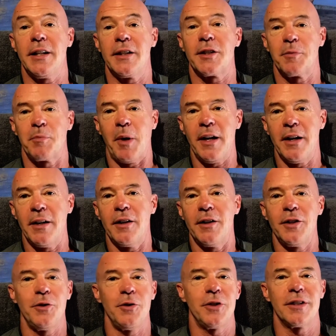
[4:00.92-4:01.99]
get
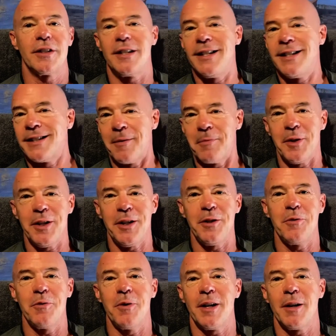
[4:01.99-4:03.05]
inspired, you see
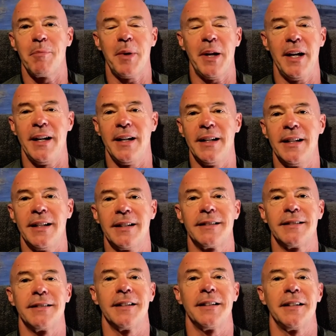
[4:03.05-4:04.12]
something, you want to paint
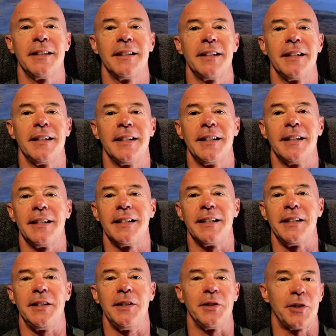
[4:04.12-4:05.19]
it,
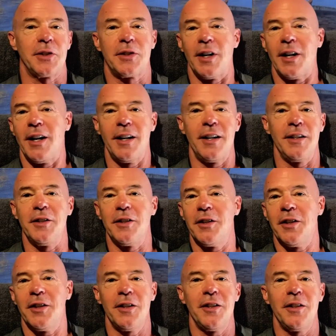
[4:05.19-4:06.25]
you start,
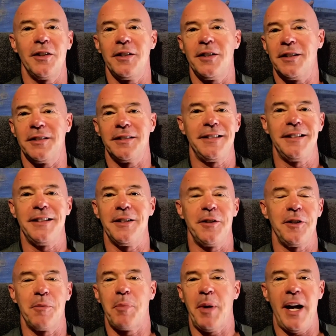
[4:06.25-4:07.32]
you're all,
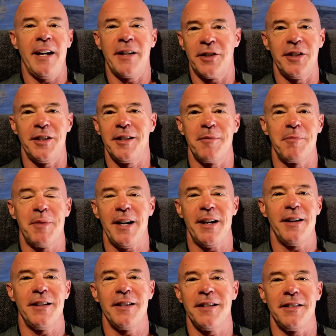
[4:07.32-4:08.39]
you're passionate
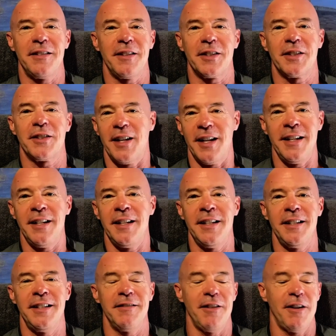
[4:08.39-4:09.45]
about it, you're
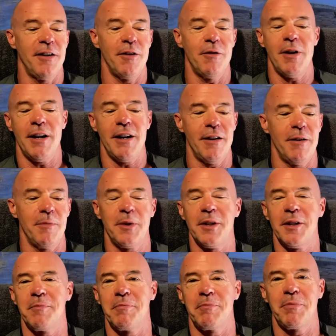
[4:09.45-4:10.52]
excited. Oh, wow, I'm
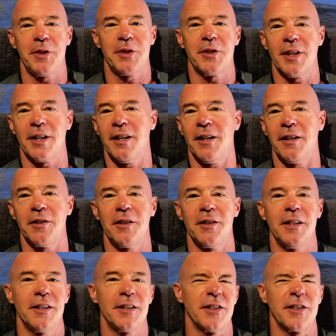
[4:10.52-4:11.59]
going to push the
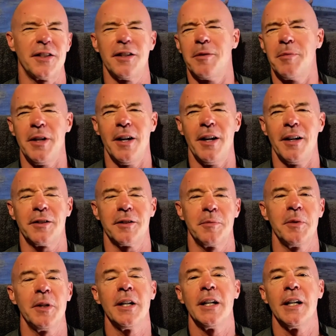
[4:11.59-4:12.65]
color in this, it's going to be
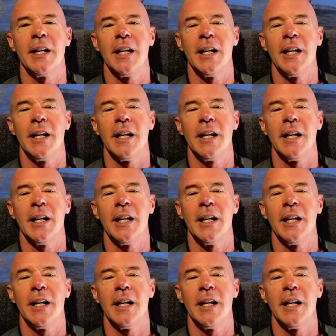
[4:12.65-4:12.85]
awesome.